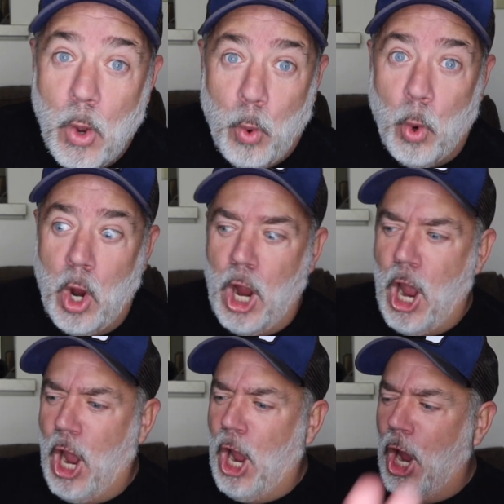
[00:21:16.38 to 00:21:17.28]
Woo!
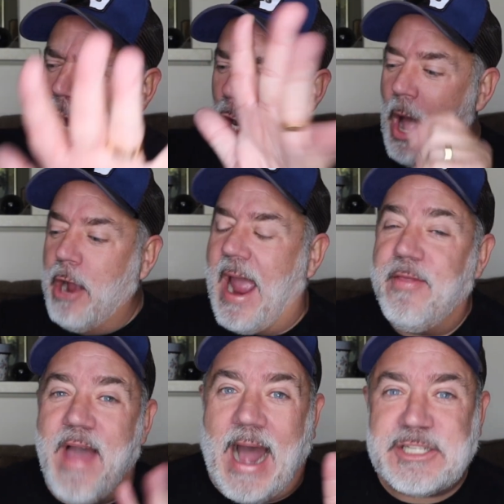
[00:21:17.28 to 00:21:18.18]
Okay,
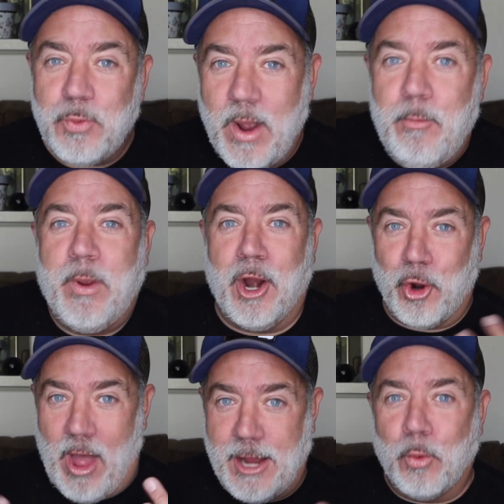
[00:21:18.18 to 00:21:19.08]
that's when we are
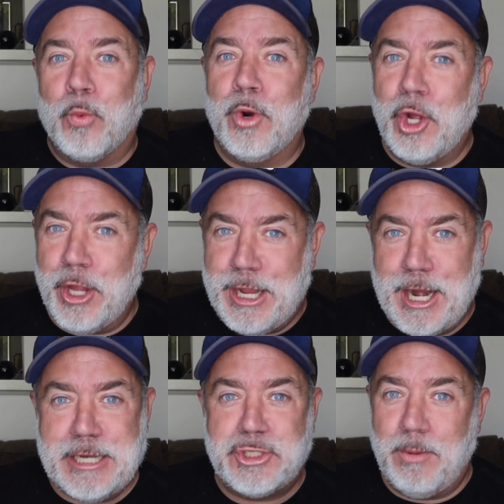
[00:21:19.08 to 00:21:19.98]
like really
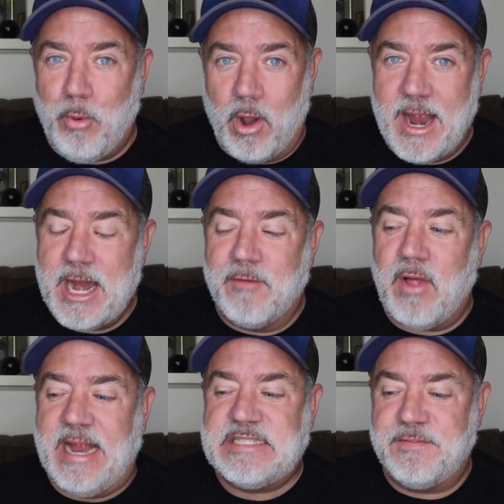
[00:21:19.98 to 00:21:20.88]
getting to a point of
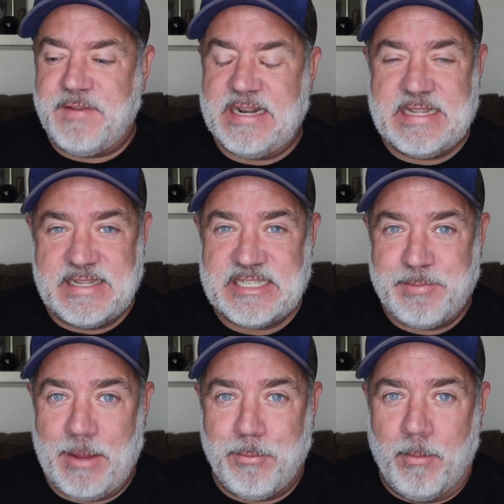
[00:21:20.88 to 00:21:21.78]
like defending these
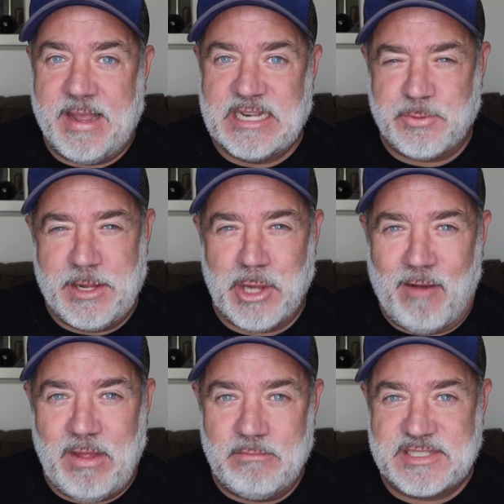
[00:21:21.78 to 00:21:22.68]
people because we
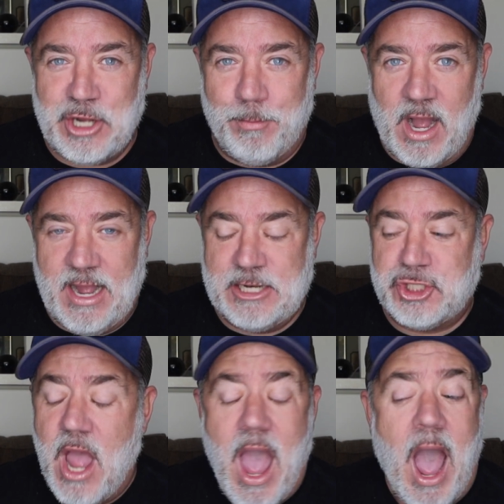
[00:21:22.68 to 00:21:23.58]
love them so
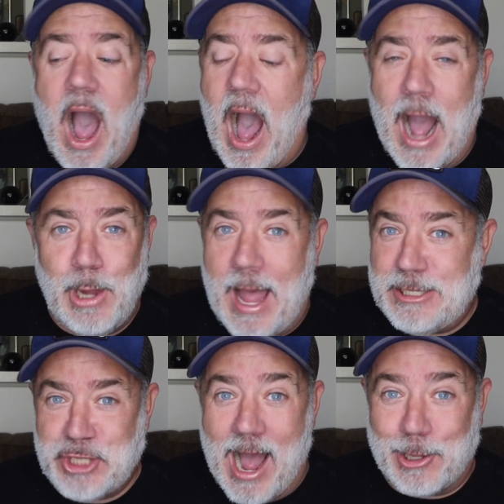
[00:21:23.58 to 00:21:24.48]
much. I
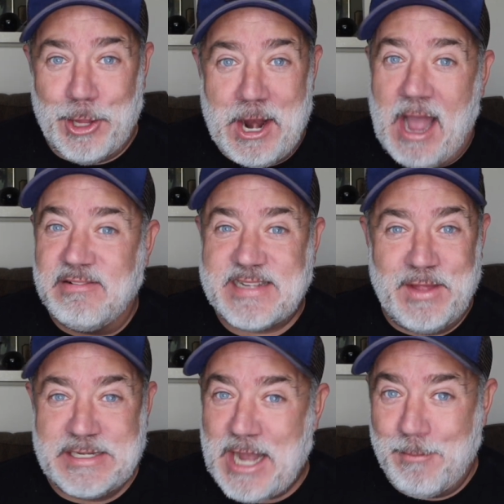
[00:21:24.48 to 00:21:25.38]
like Jaclyn. I've said
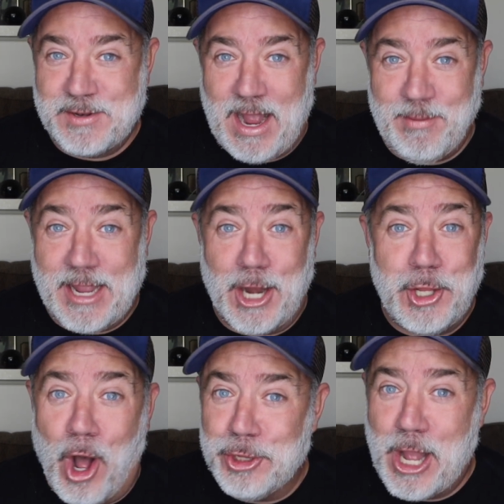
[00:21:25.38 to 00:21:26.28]
that time and time again.
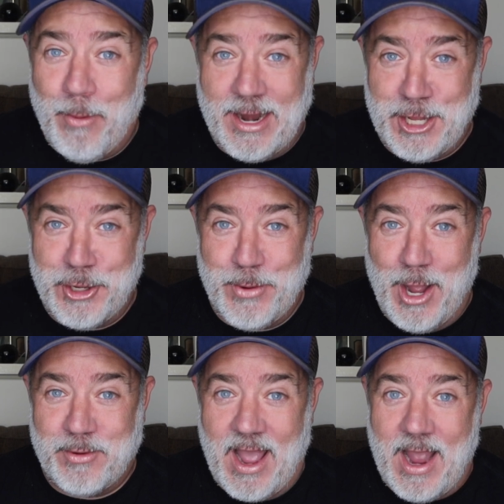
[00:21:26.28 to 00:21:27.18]
Y'all know I
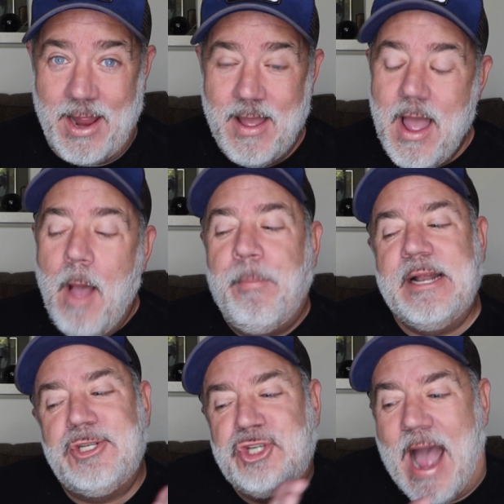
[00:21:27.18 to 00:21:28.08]
do, okay?
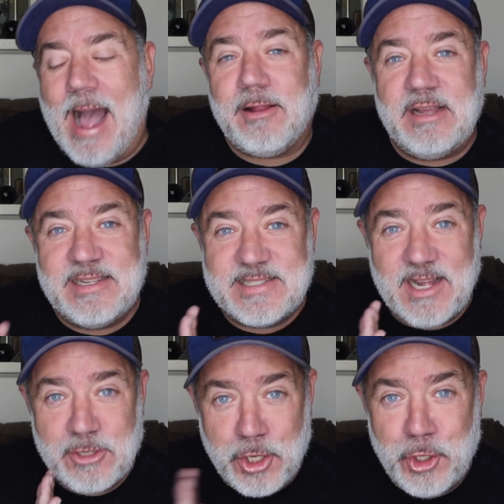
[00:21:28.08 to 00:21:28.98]
But Jaclyn's
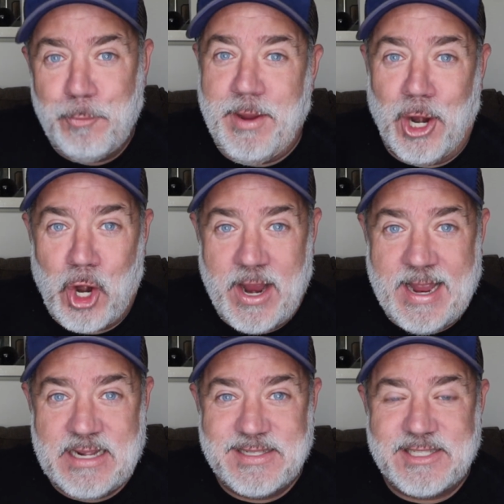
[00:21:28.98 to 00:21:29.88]
hoop
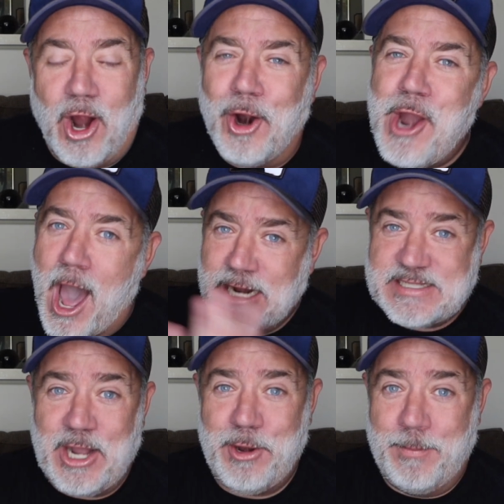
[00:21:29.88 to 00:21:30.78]
earrings are not a
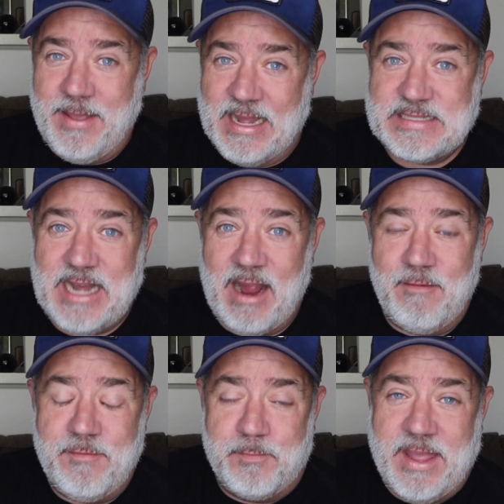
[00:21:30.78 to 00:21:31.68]
Sony PSI,
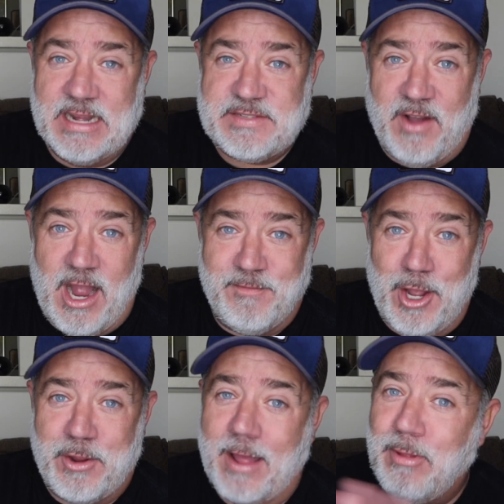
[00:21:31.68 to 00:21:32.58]
PS5,
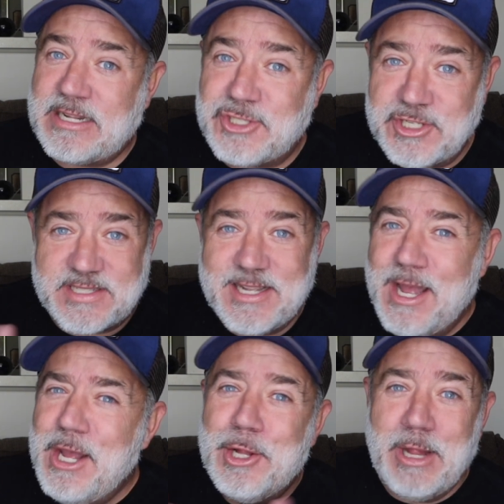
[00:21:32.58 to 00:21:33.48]
okay? Let's just,
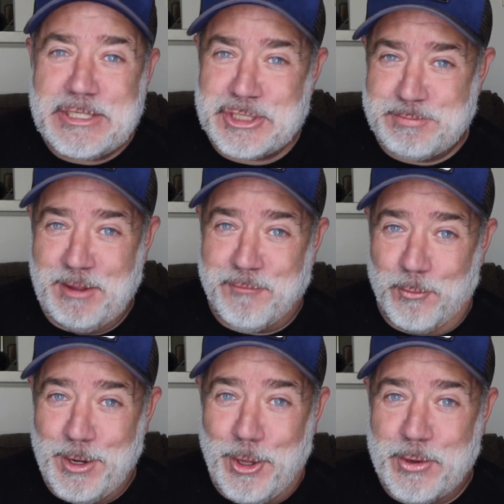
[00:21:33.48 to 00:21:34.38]
let's just be for
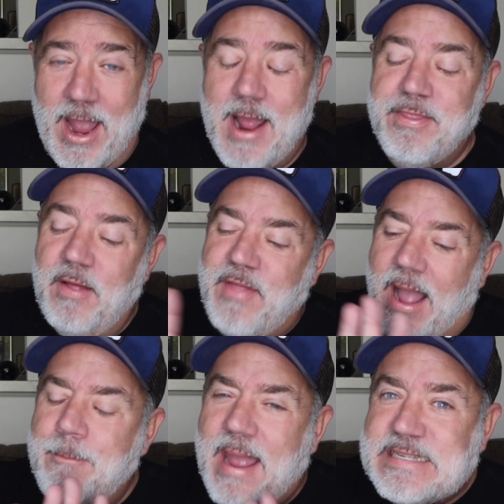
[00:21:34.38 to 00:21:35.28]
real, okay?
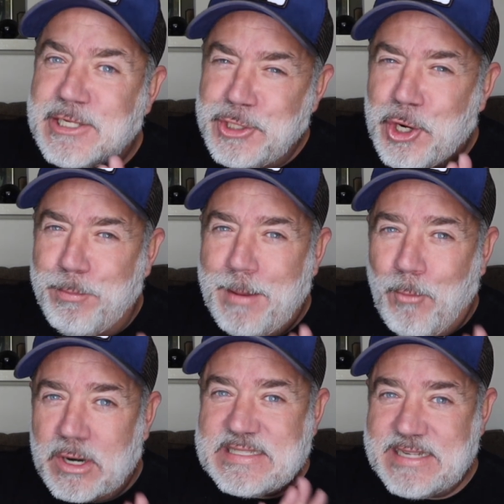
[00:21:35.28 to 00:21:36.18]
It makes a little bit
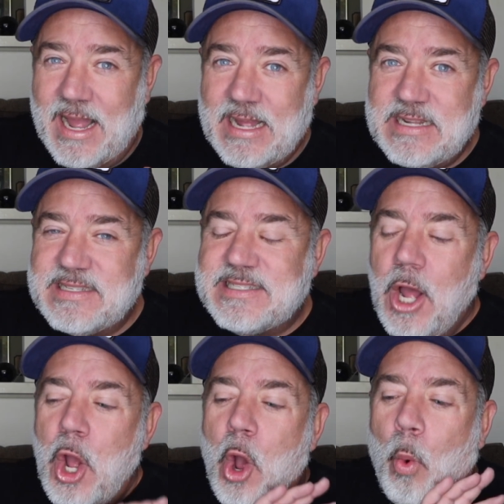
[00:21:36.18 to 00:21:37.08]
more sense
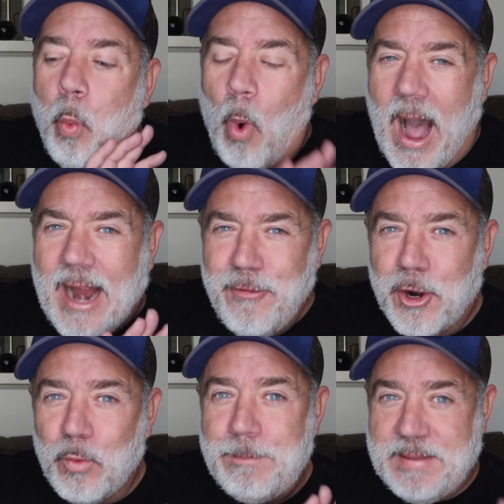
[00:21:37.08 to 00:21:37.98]
why
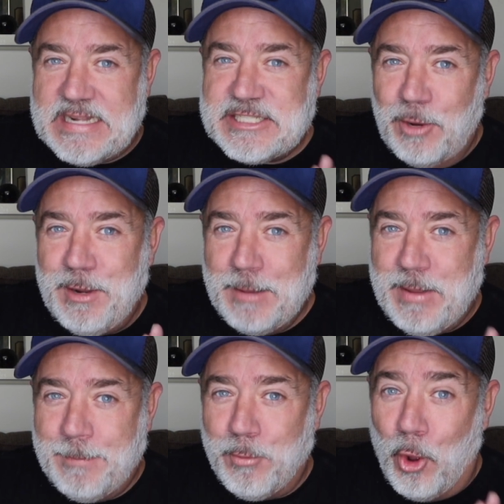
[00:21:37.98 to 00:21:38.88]
there would be so many
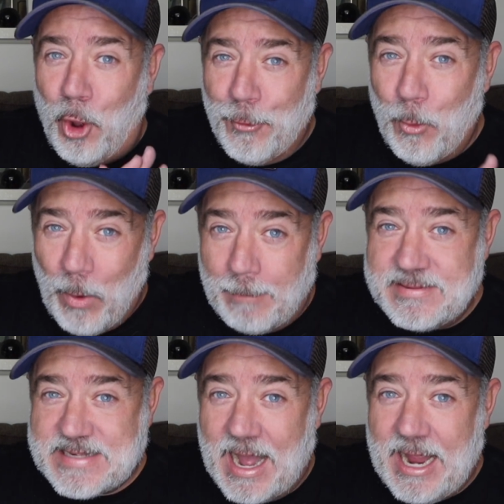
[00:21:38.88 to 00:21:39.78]
people on the
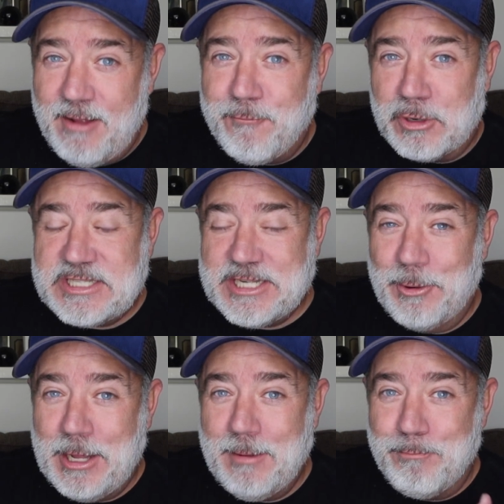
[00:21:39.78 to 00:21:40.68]
website for a
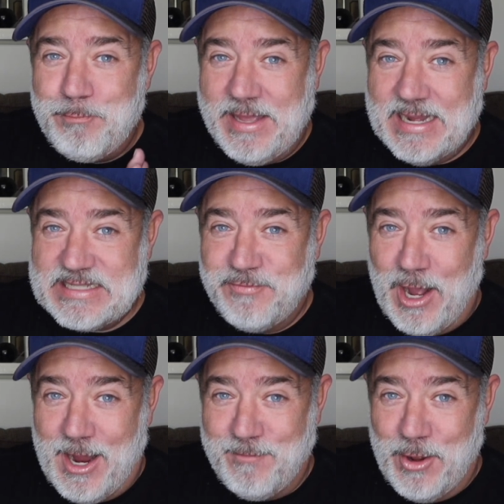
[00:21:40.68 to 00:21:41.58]
Sony
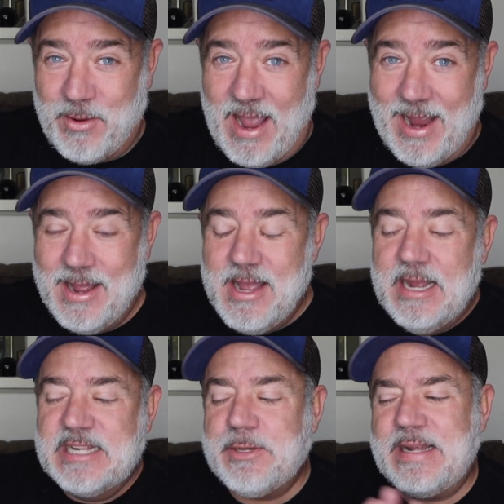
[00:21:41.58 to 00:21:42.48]
PS5, okay?
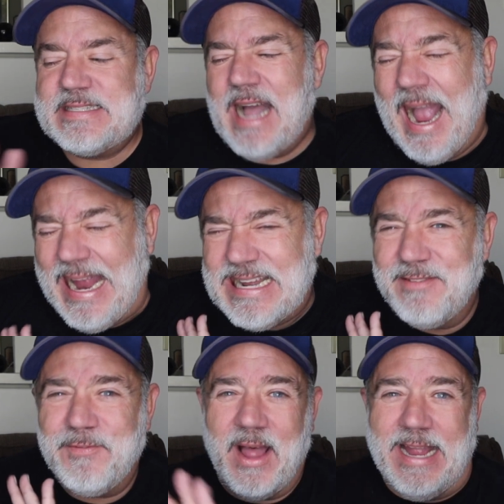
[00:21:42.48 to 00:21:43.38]
So it's kind
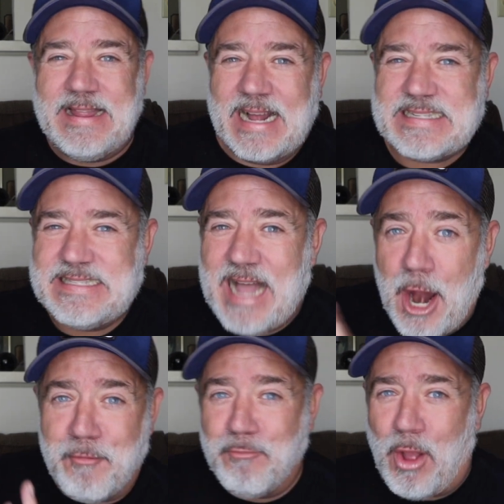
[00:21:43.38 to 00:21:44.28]
of like that's not
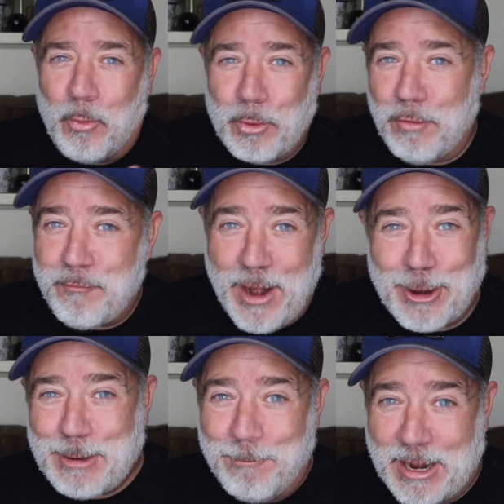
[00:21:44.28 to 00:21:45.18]
a, a real fair
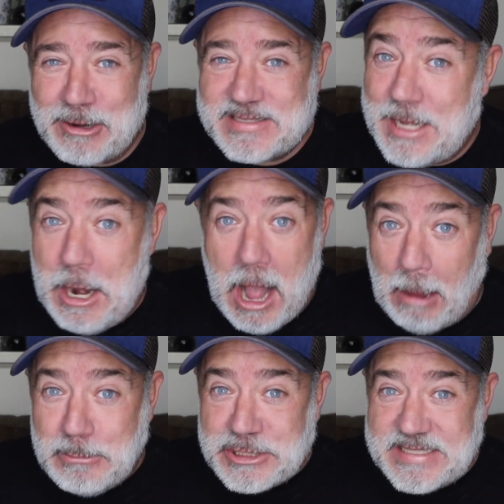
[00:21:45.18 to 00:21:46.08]
comparison.
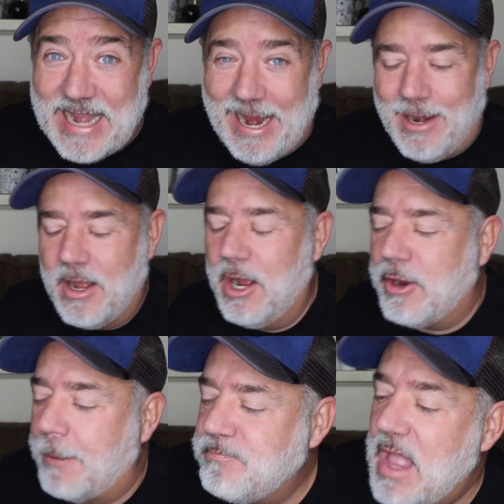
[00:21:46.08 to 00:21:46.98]
I'm just saying,
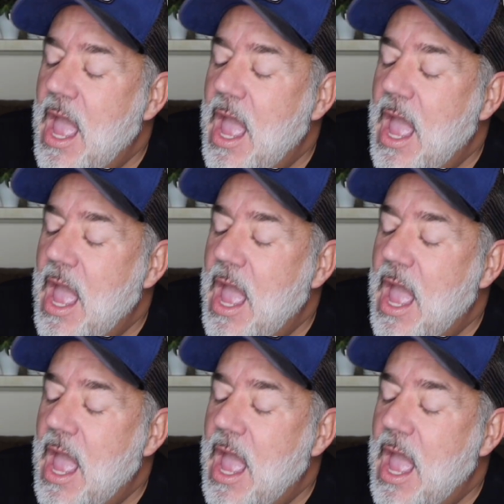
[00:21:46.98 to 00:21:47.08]
okay?